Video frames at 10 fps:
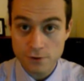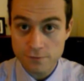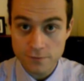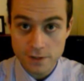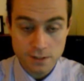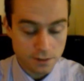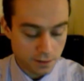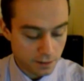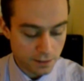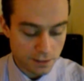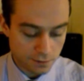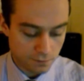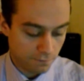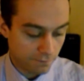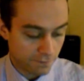your face. It cleans
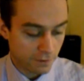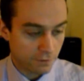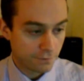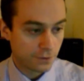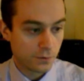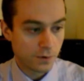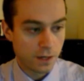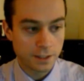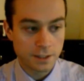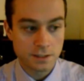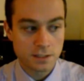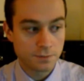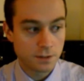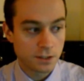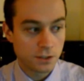very, very well. Again, it's
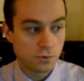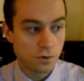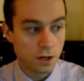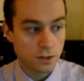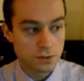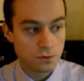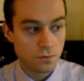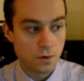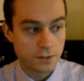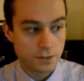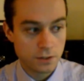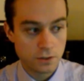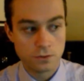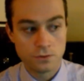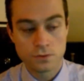something you also want to
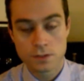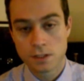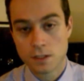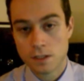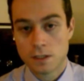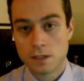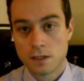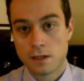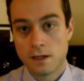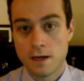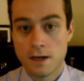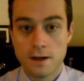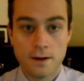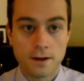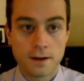use
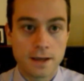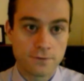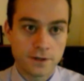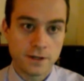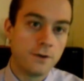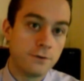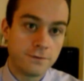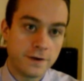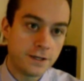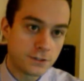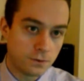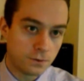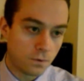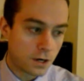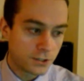every other
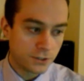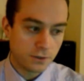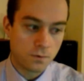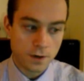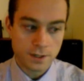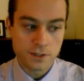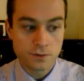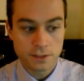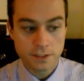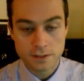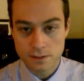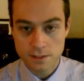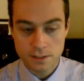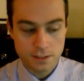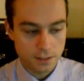facial wash. You don't want to use it
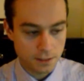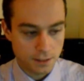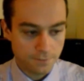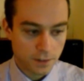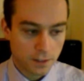consistently.